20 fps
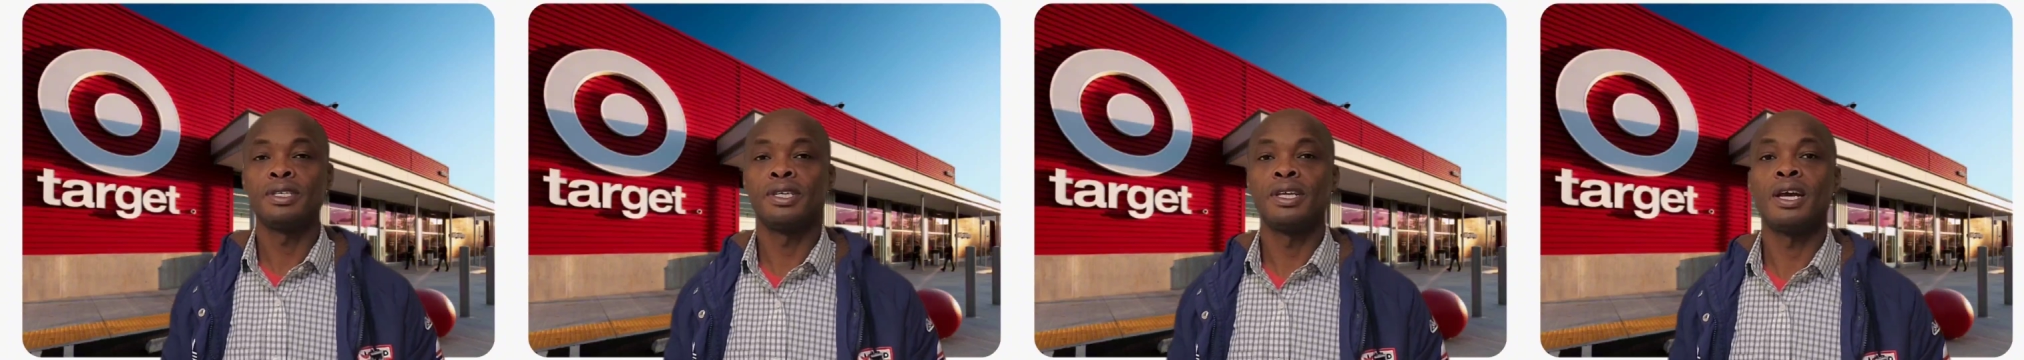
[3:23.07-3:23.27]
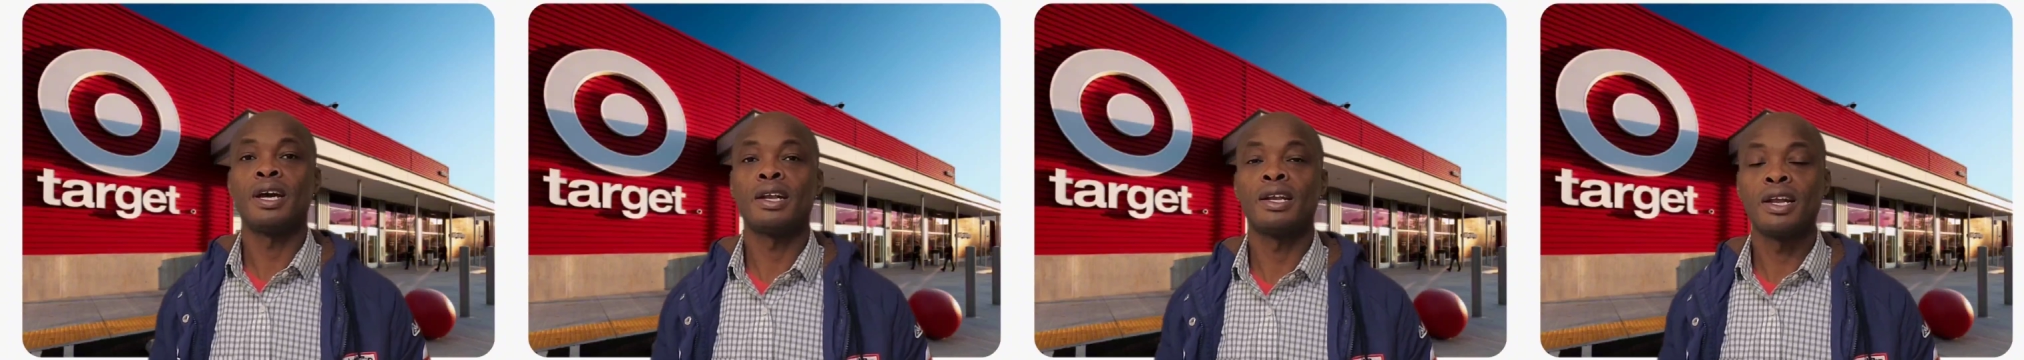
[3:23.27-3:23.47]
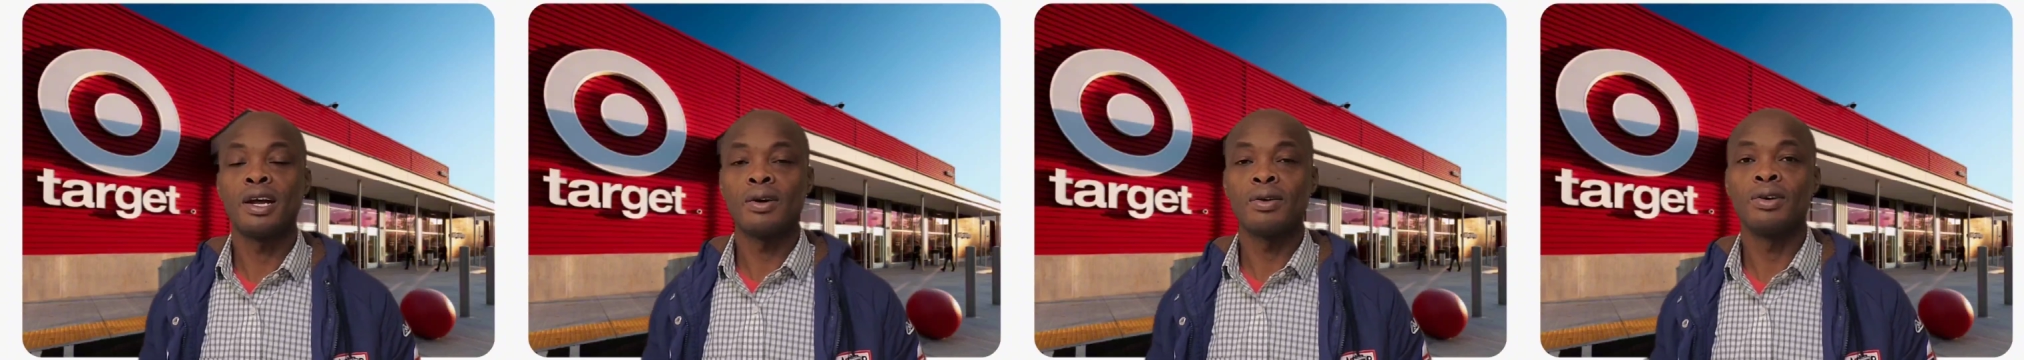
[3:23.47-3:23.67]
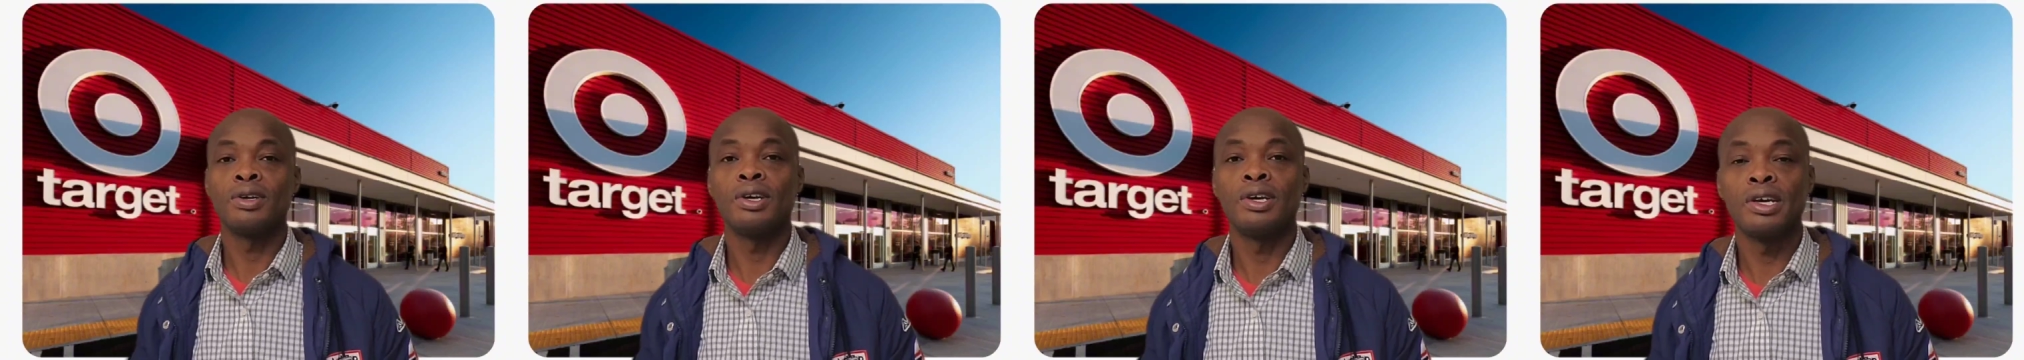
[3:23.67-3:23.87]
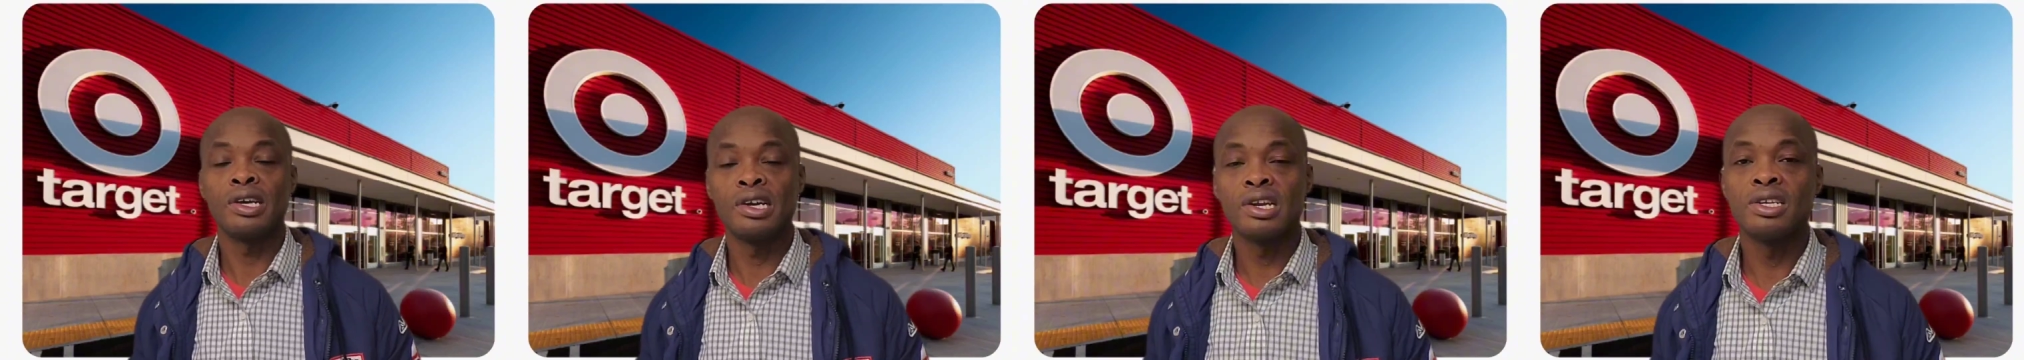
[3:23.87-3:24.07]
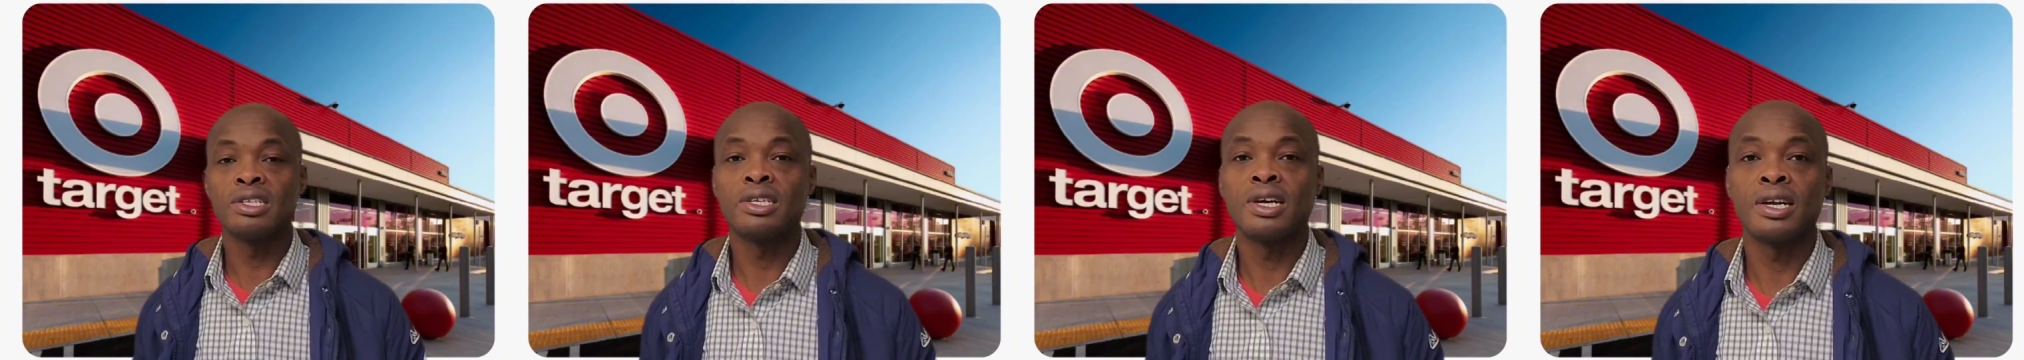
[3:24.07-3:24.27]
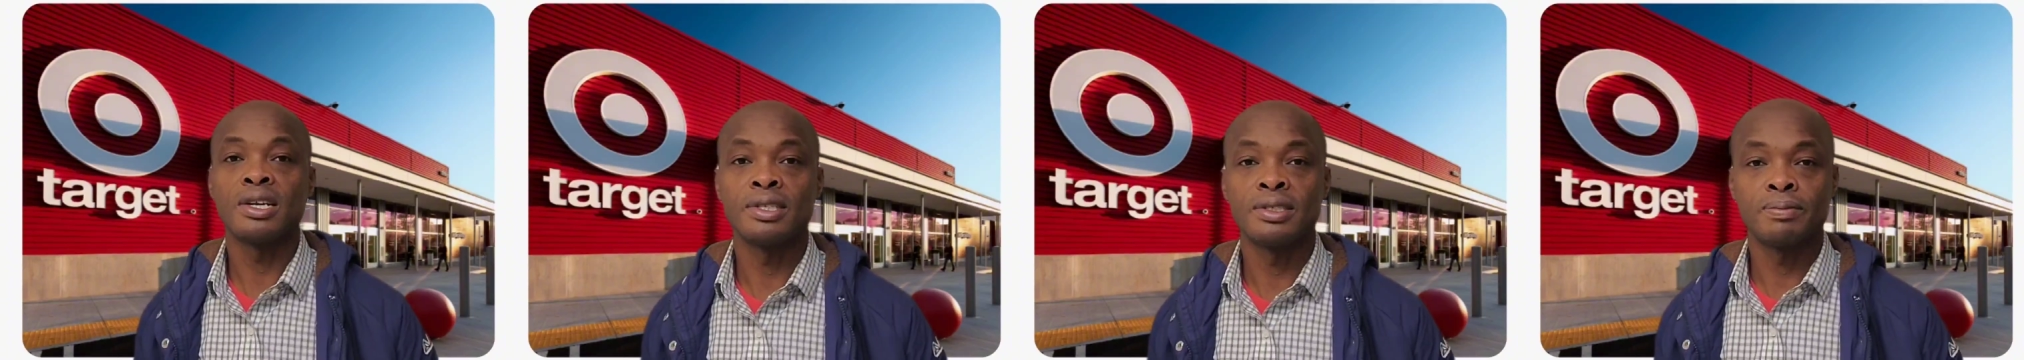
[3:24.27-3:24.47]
they allow English and